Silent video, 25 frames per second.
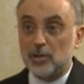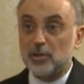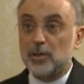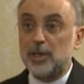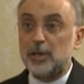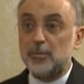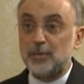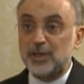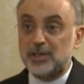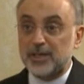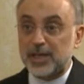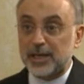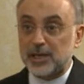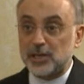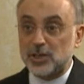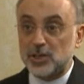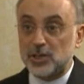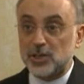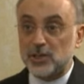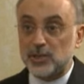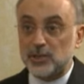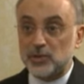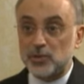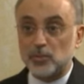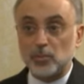
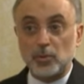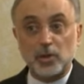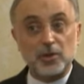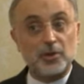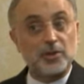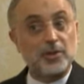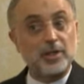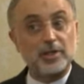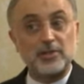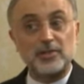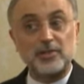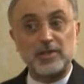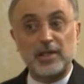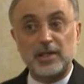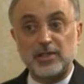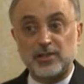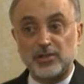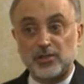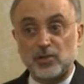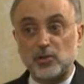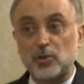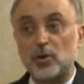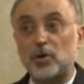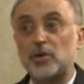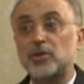limitations, but this
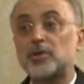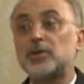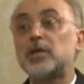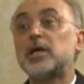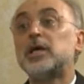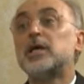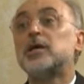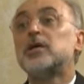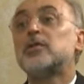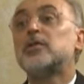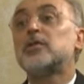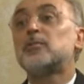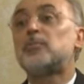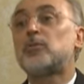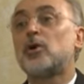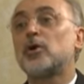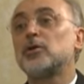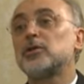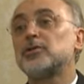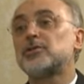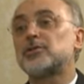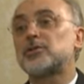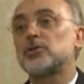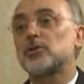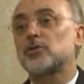is not the
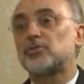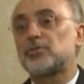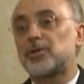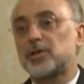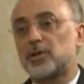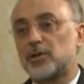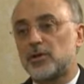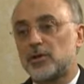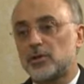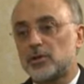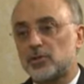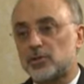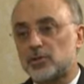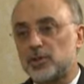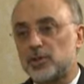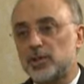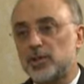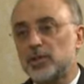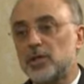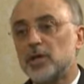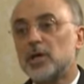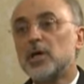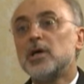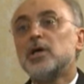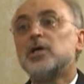policy of the
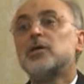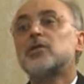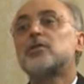country.